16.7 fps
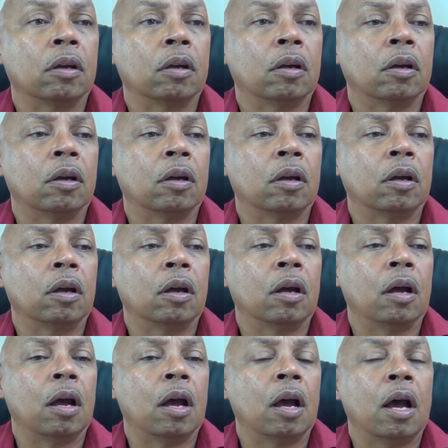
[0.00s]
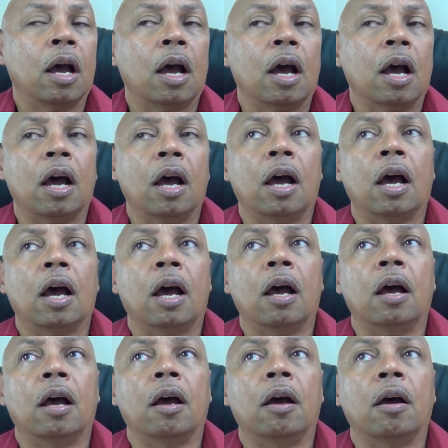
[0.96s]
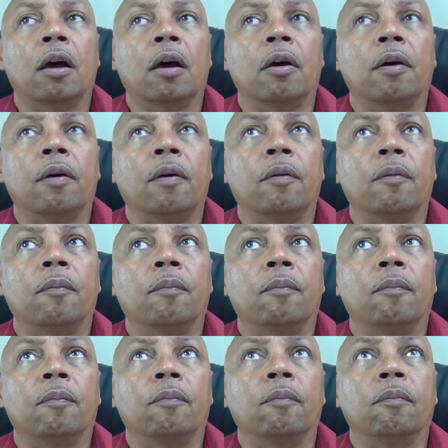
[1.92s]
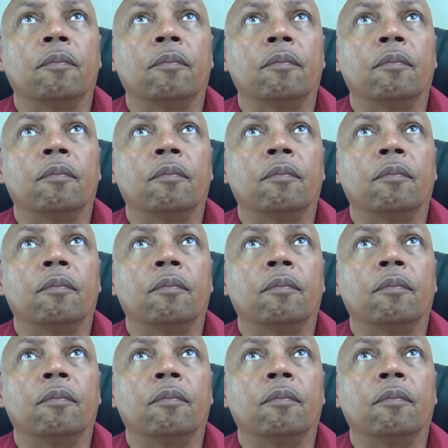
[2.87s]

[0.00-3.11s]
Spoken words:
(no one is talking)